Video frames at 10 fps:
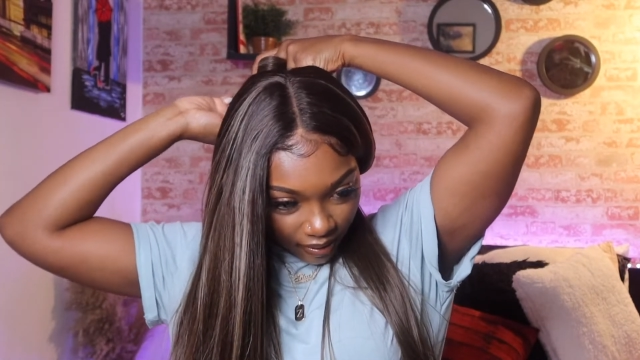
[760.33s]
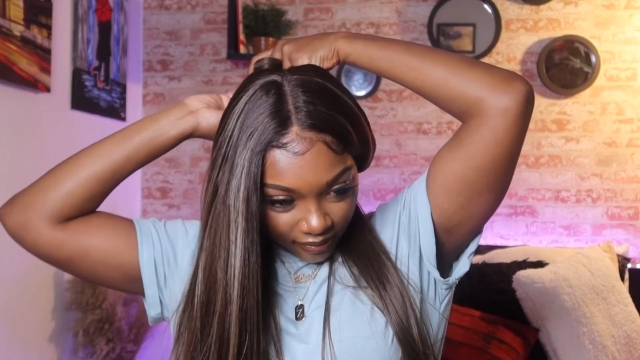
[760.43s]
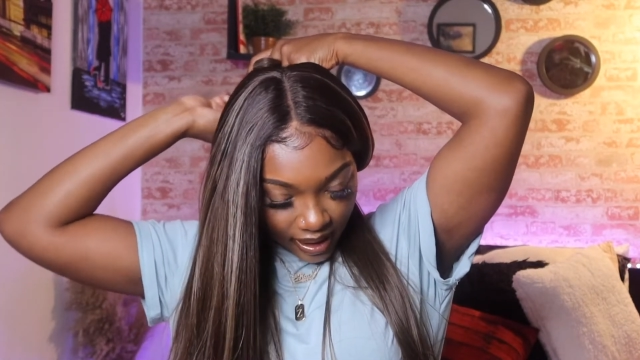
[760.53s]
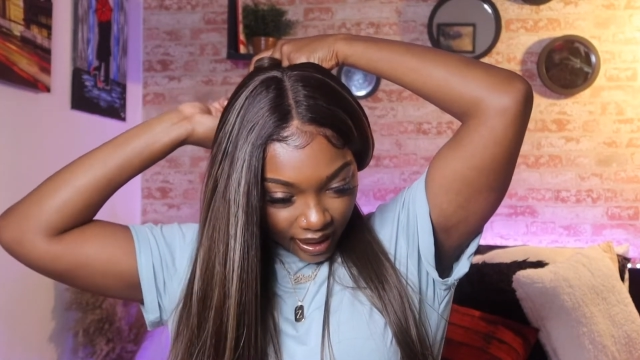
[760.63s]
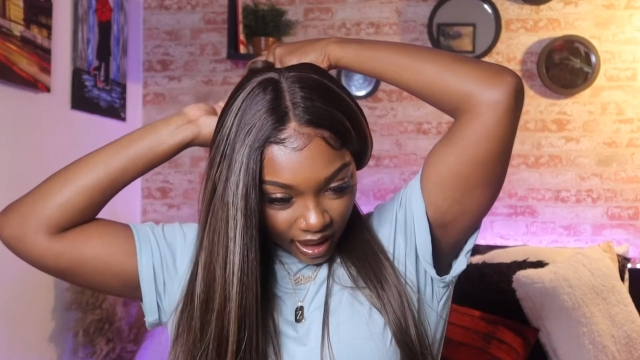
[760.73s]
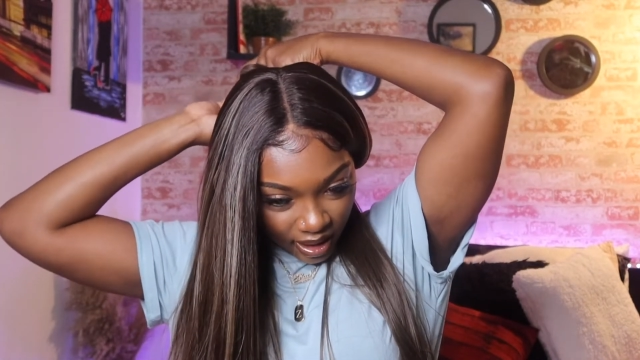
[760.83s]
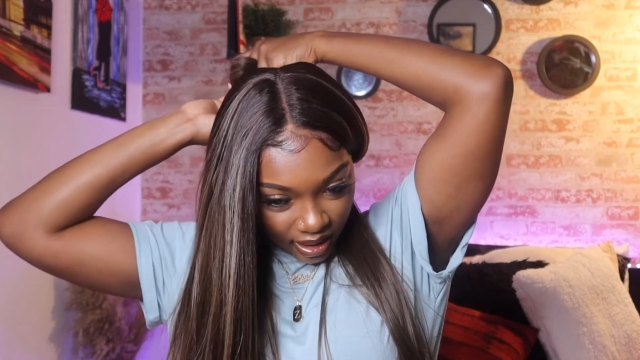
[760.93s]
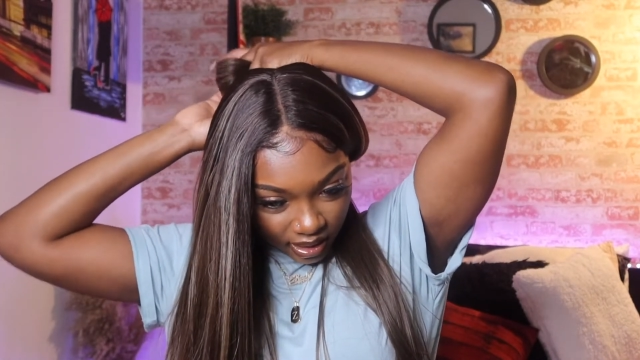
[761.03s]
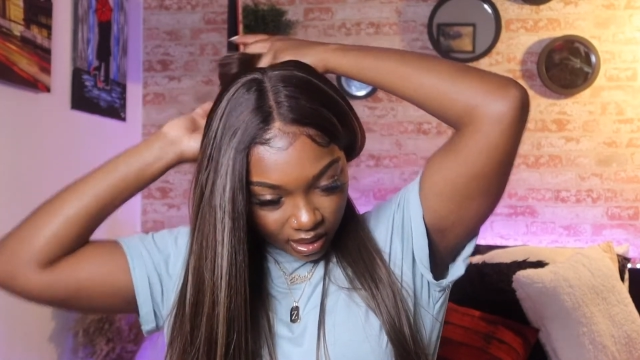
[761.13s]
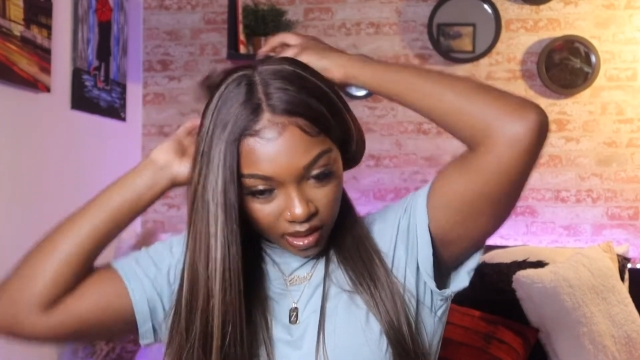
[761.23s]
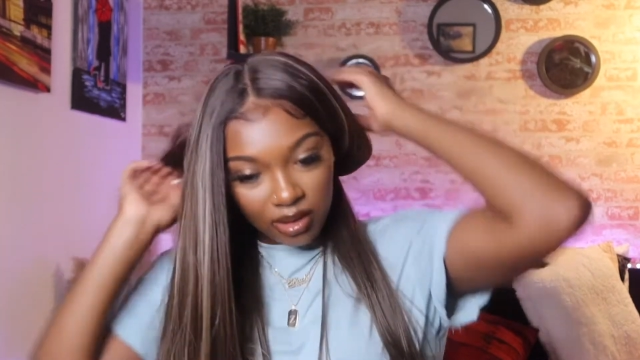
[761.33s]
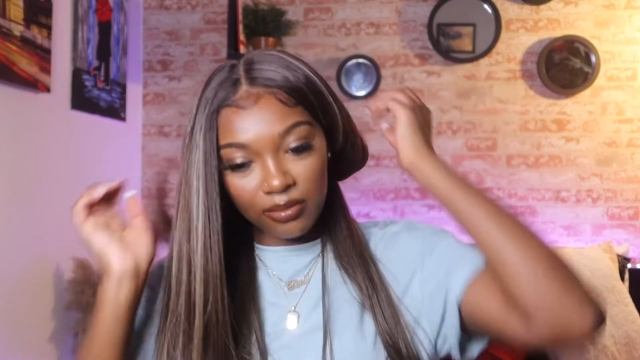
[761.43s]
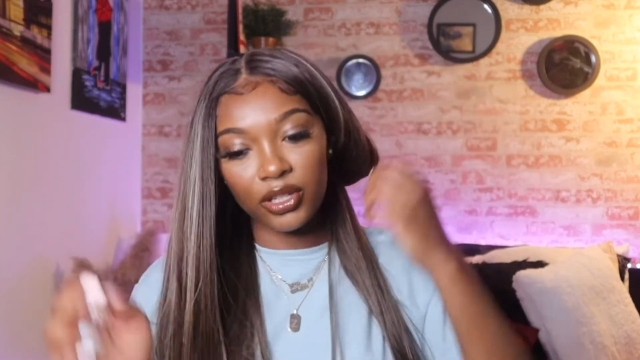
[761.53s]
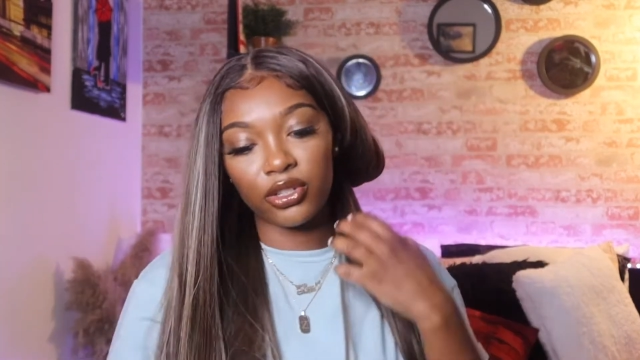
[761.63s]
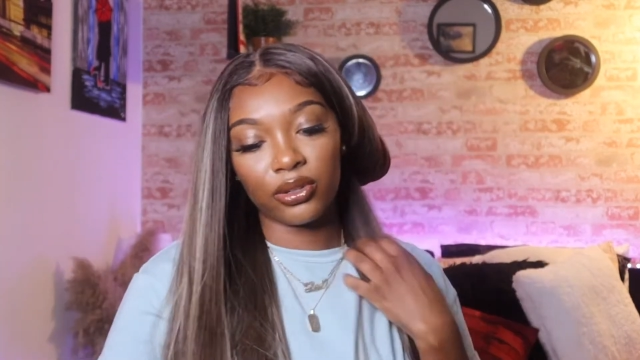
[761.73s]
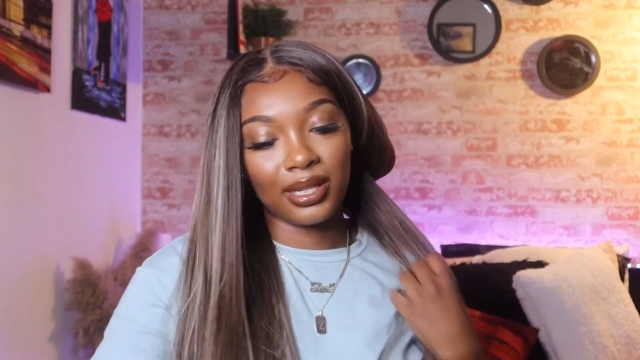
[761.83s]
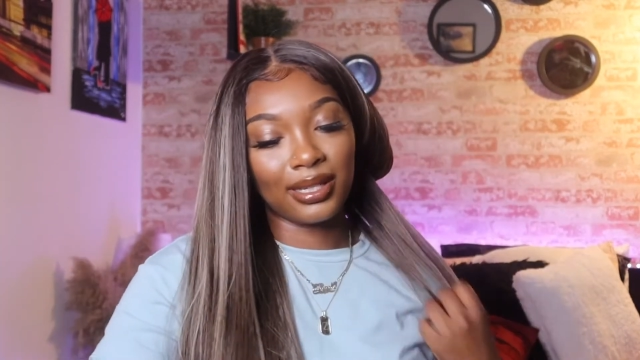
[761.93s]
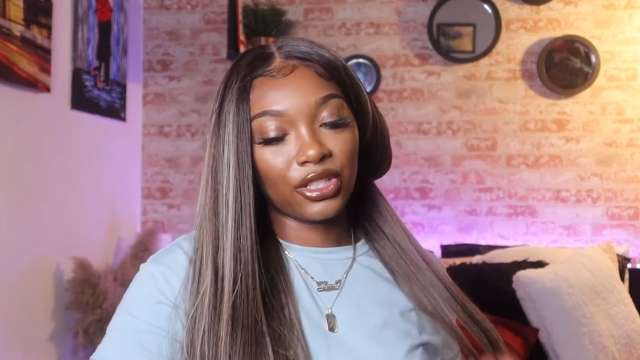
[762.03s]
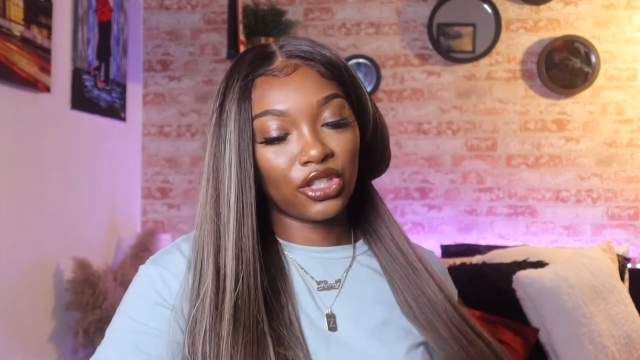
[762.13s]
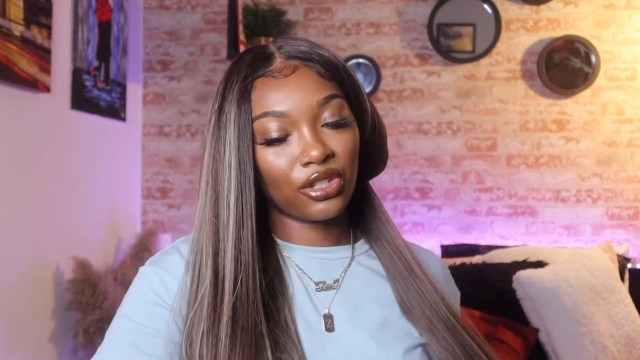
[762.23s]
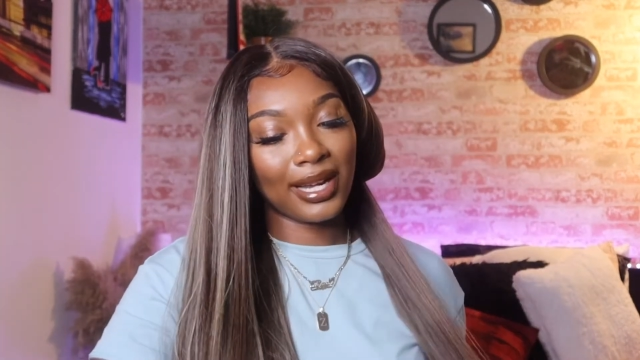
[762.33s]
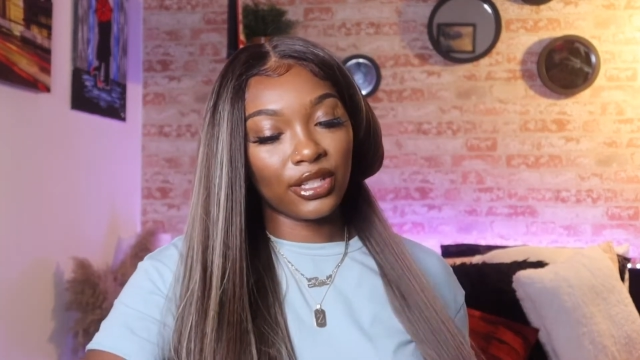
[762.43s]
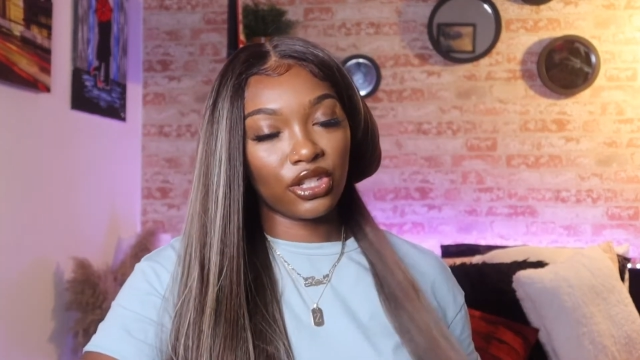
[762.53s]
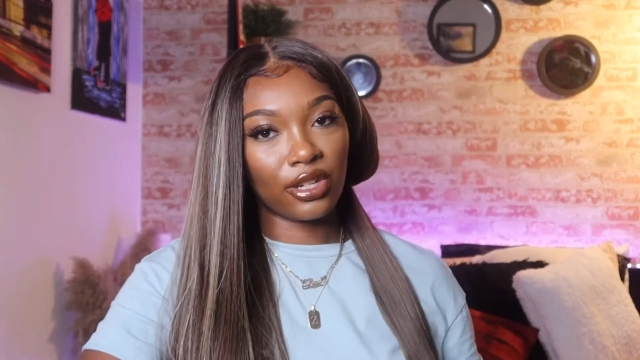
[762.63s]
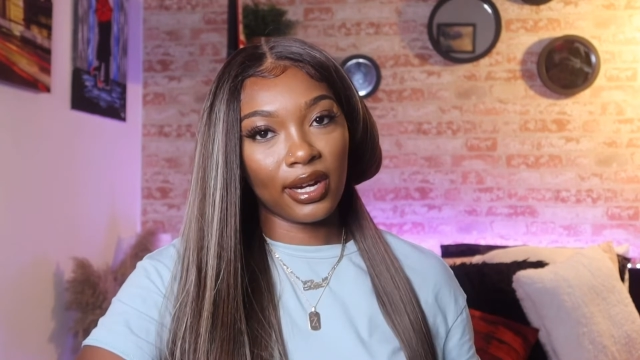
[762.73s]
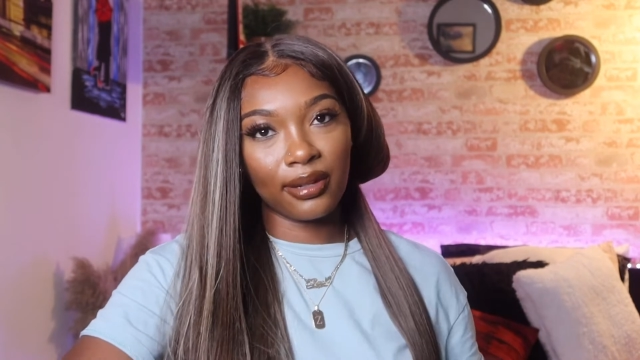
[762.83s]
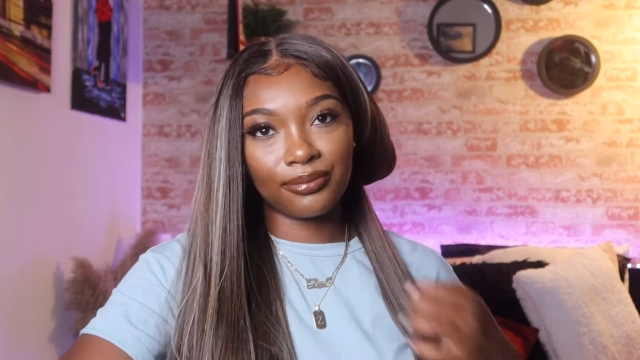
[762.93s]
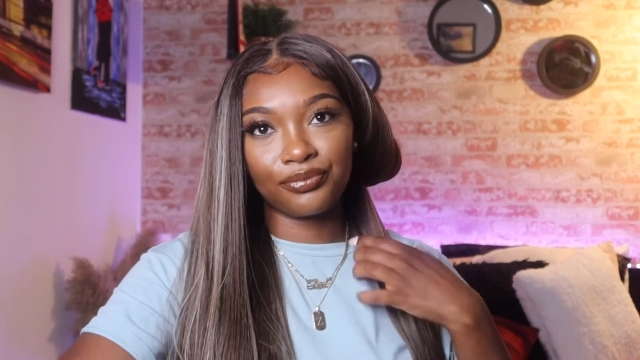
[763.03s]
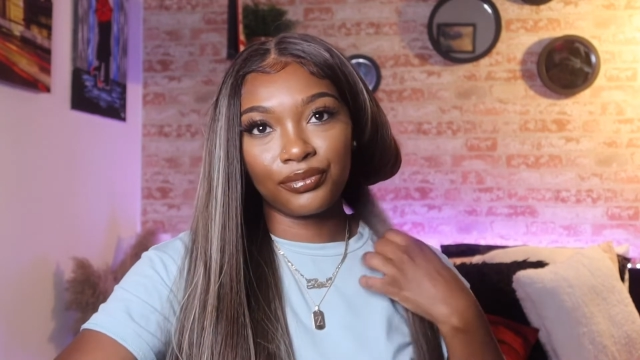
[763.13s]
flat iron it just to make sure it is straight straight